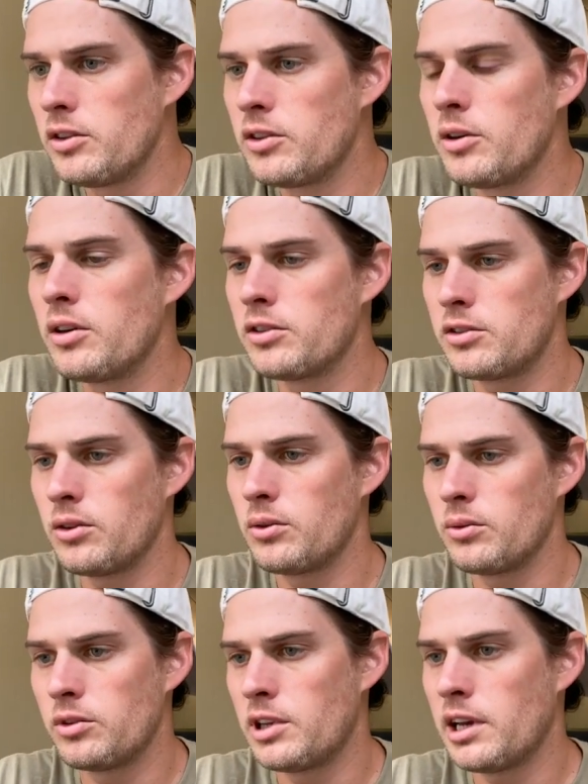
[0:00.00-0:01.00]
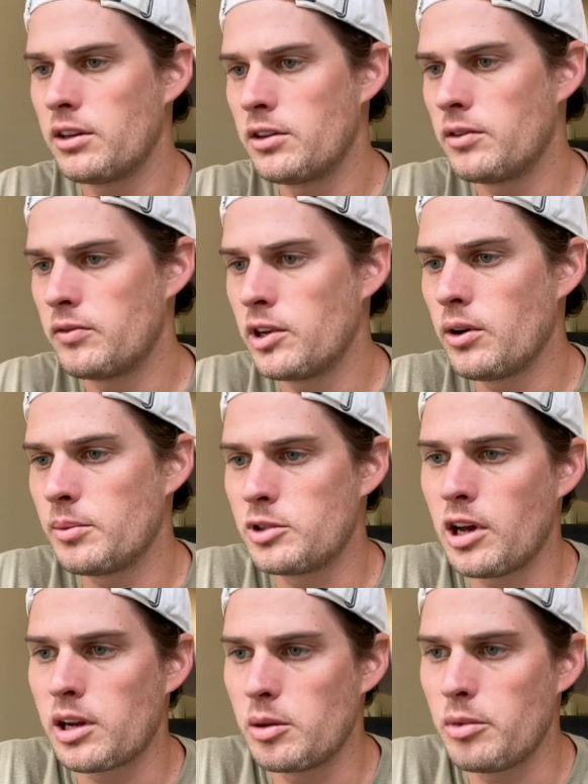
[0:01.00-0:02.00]
The video I'm
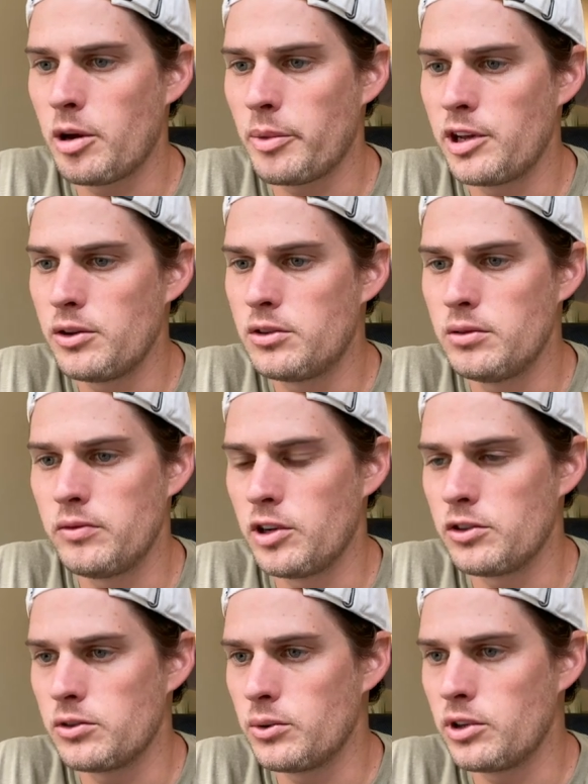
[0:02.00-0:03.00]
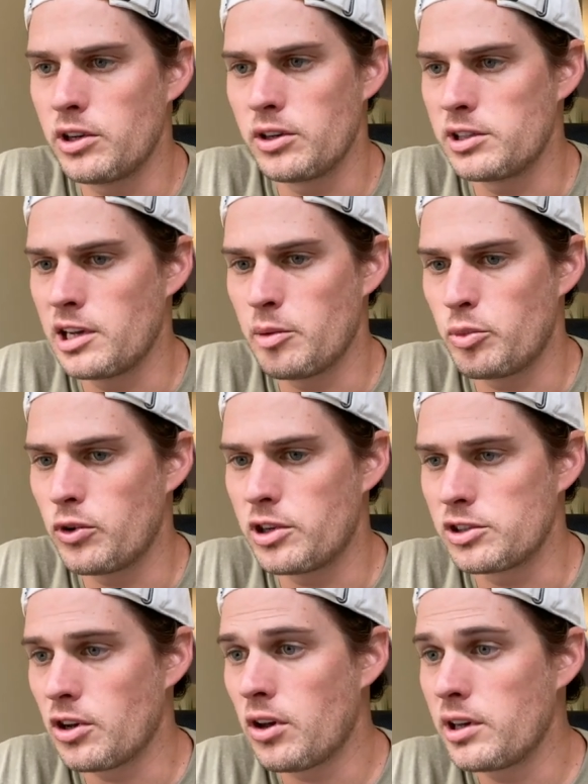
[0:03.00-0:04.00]
talking about, my YouTube video, is a really good example,
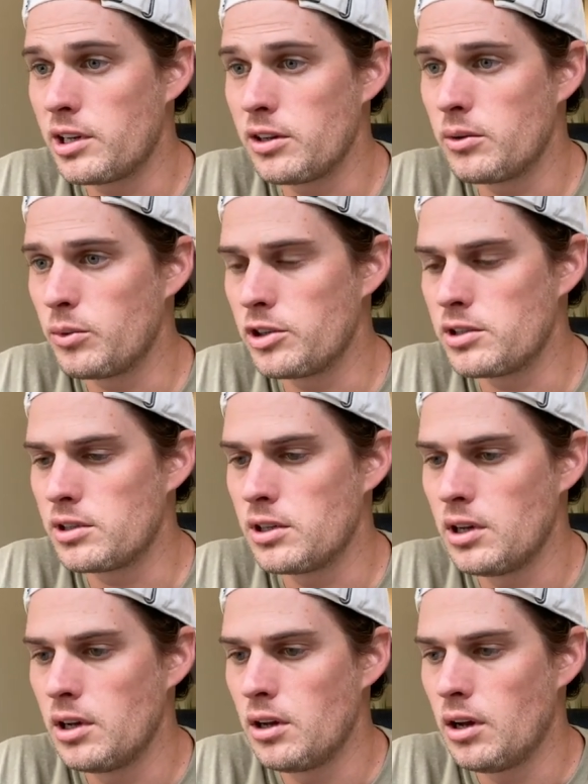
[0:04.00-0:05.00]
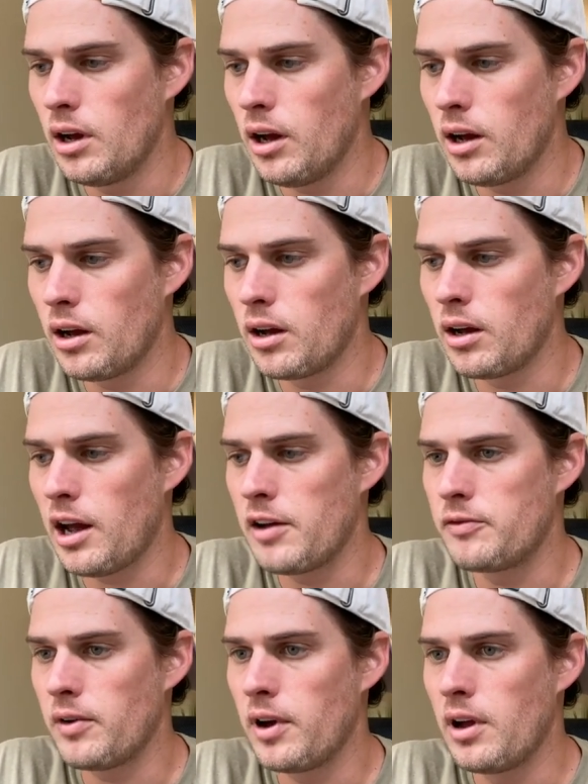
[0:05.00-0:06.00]
because all I did was
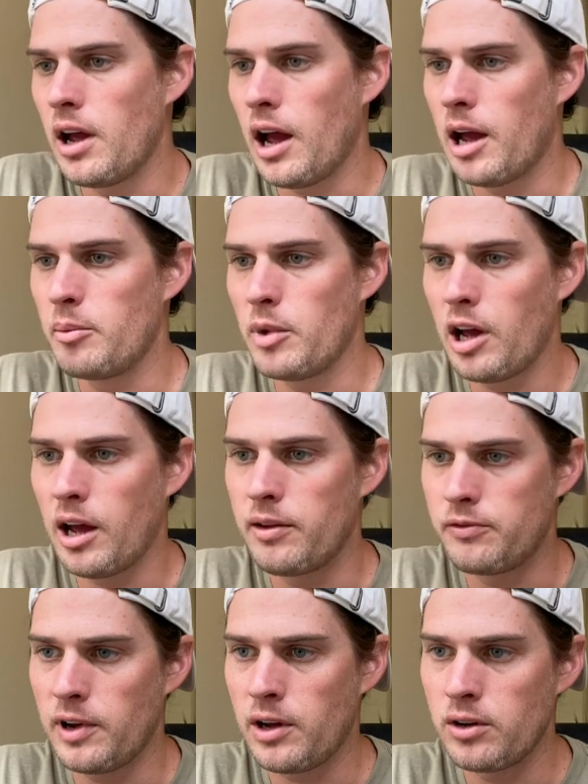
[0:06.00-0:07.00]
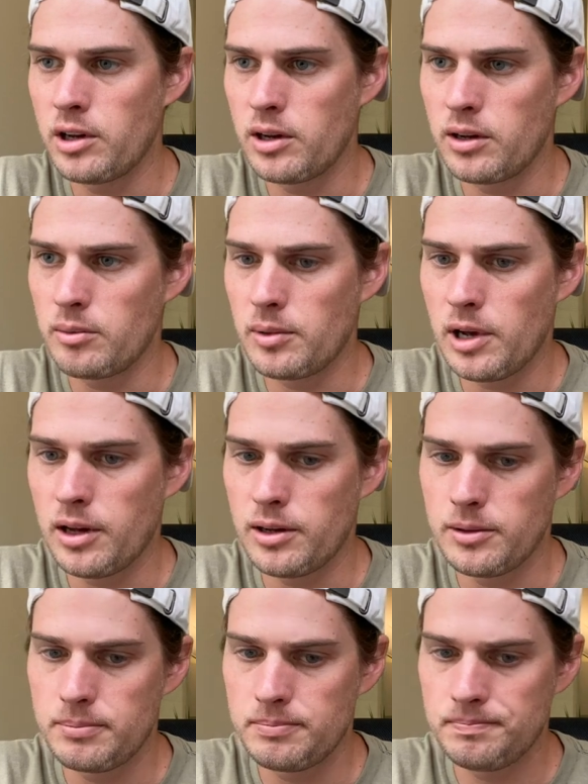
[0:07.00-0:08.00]
I found
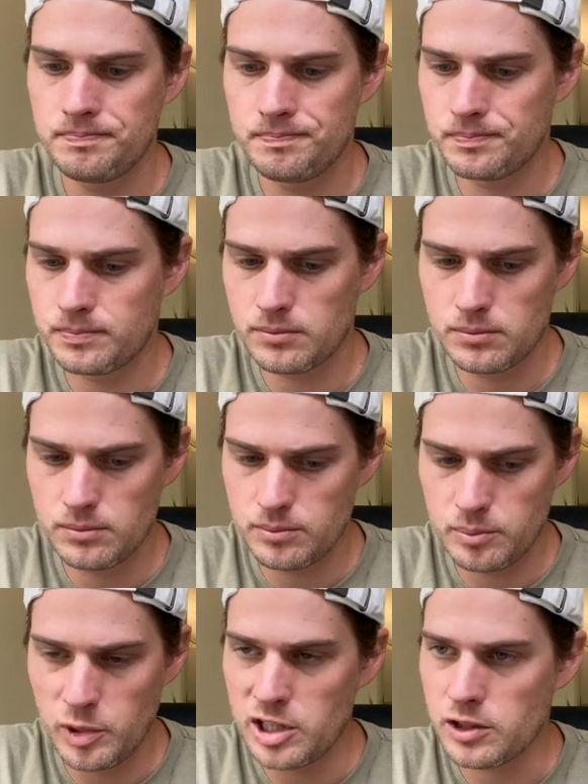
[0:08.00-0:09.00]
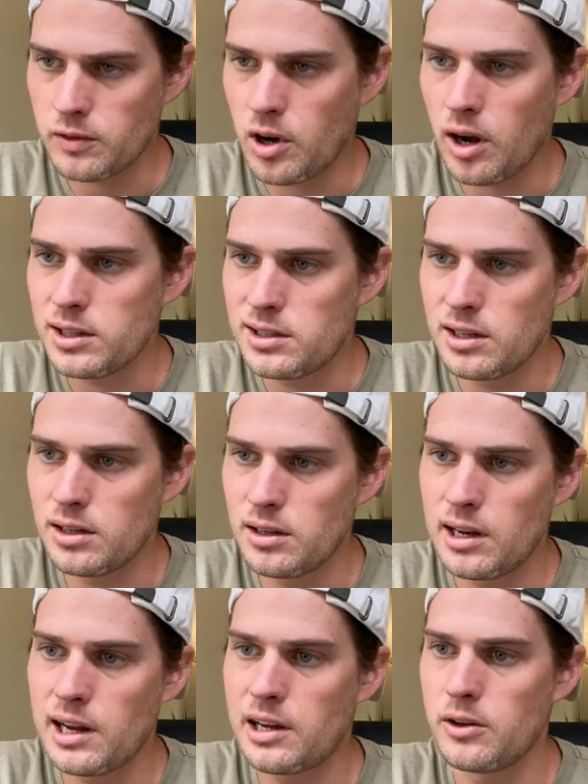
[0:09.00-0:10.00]
a piece of content
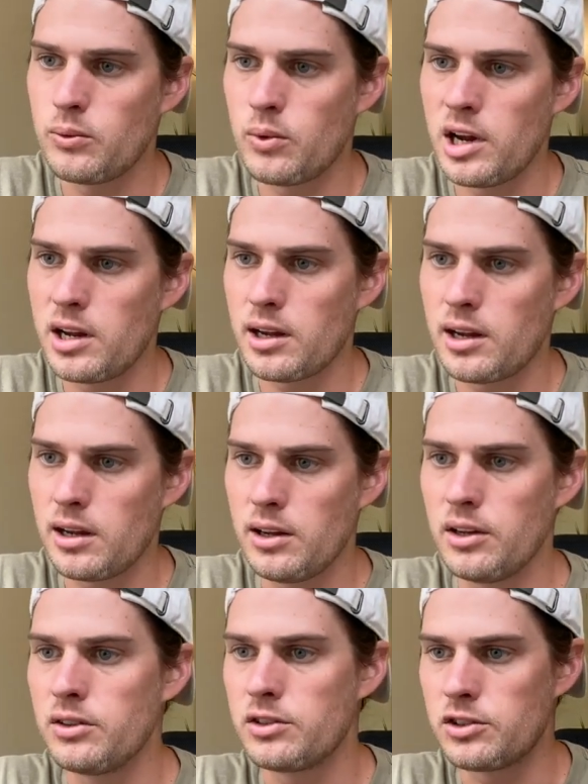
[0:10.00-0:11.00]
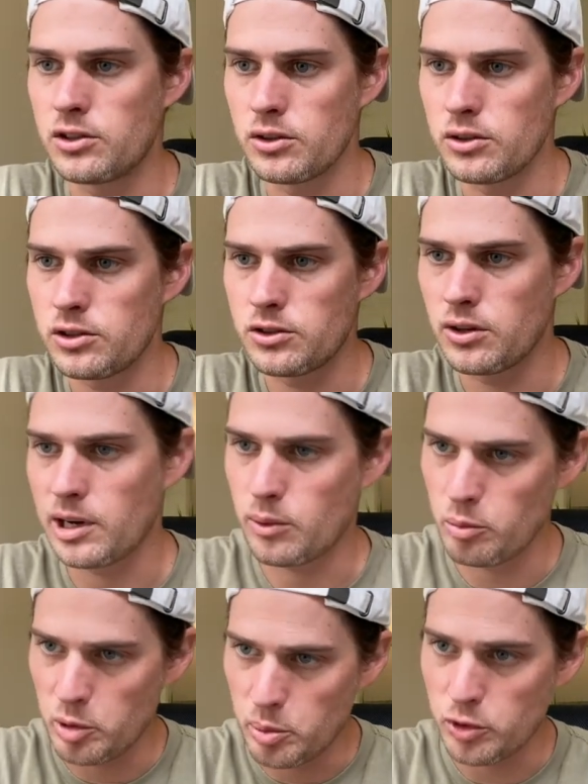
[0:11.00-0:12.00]
that I could rank in search. So like
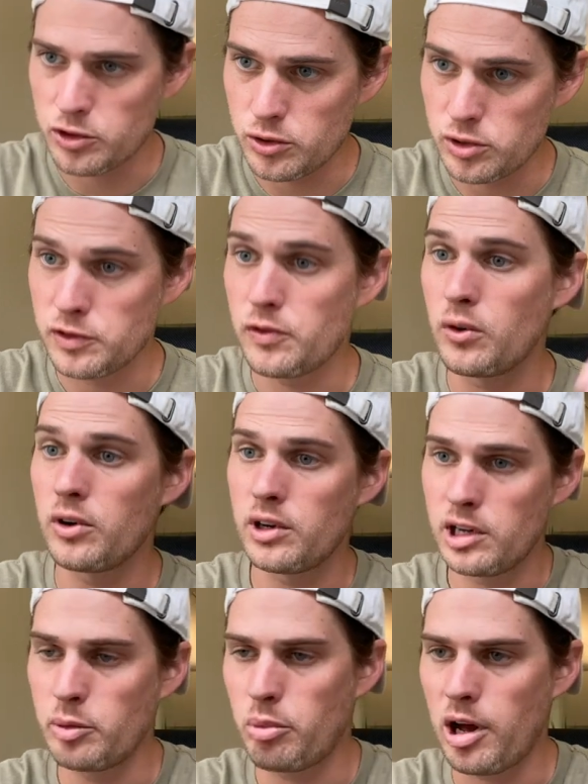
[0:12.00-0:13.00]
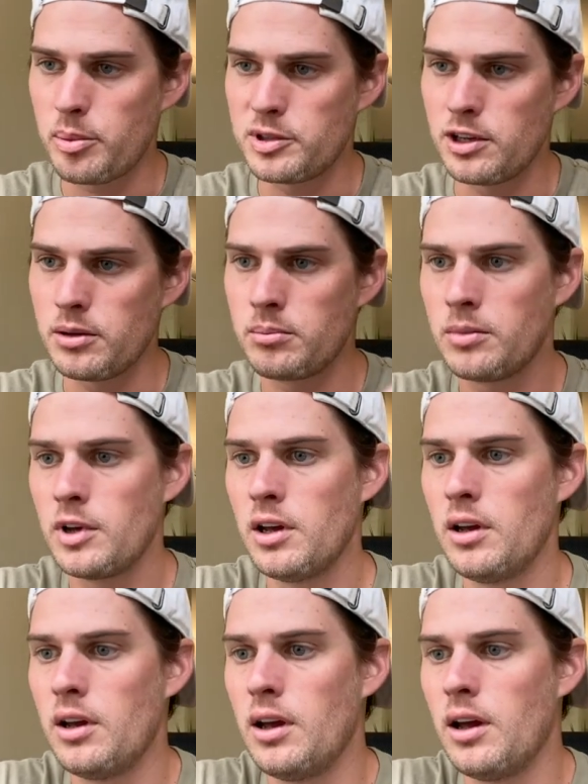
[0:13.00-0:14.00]
when people search for it, it pops up,
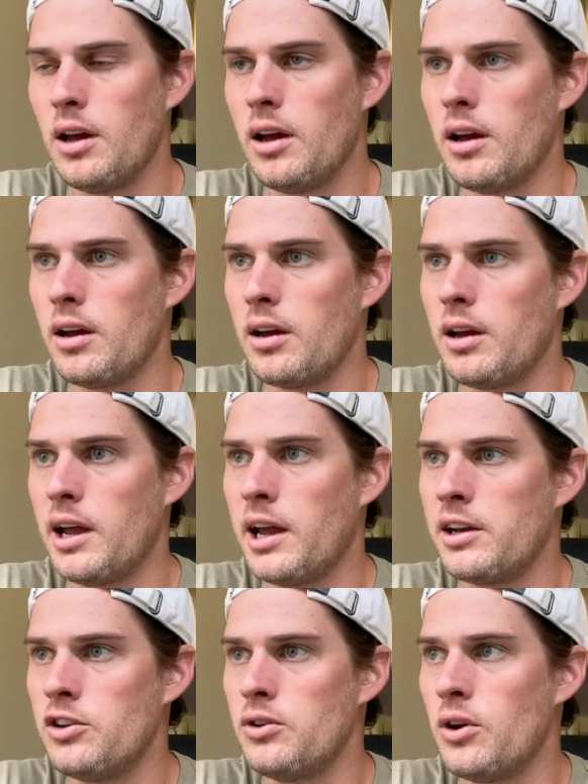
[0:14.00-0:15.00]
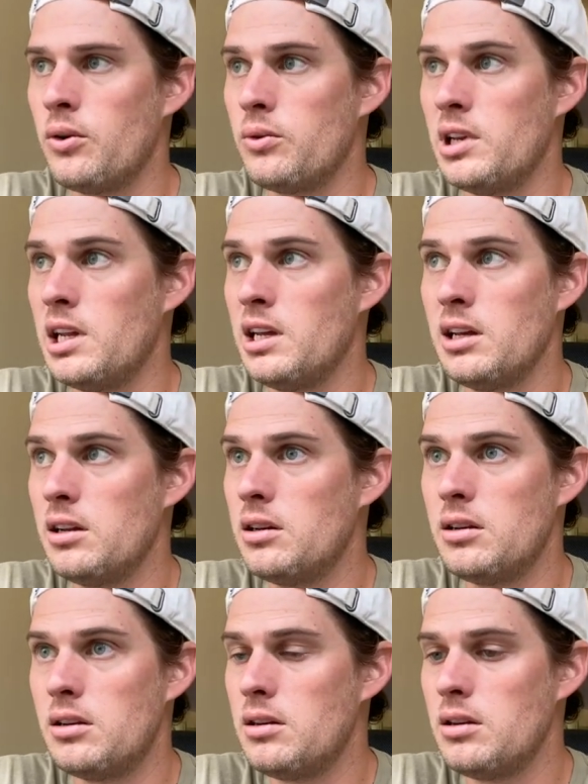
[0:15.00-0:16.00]
and you don't need